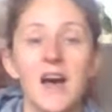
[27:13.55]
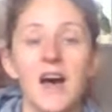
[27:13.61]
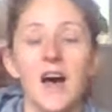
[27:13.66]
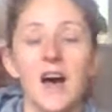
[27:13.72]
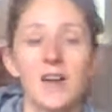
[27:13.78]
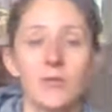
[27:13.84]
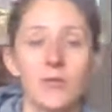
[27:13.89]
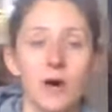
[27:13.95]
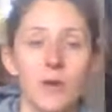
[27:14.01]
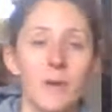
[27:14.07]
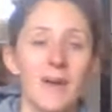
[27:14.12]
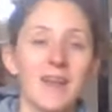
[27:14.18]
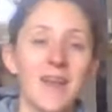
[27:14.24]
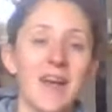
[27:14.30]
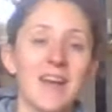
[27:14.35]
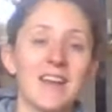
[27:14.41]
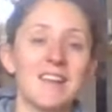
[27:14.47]
So I'll
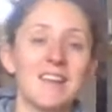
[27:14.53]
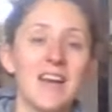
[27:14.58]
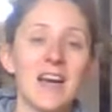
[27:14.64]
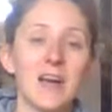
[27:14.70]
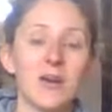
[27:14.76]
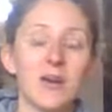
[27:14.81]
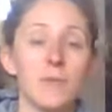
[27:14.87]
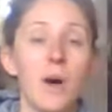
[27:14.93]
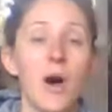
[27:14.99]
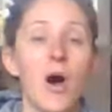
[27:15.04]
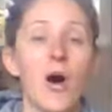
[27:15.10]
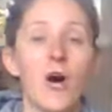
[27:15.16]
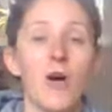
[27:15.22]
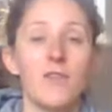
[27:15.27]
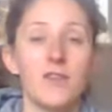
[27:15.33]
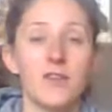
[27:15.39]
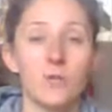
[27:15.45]
make a second
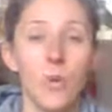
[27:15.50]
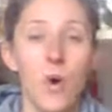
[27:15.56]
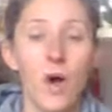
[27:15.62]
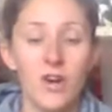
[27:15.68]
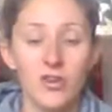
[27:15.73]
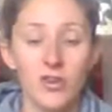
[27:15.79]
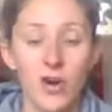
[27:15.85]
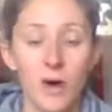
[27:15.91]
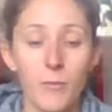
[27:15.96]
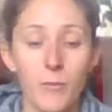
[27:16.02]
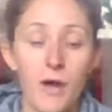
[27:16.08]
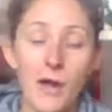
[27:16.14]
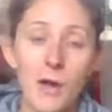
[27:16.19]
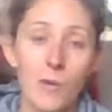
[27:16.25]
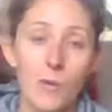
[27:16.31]
part of this workshop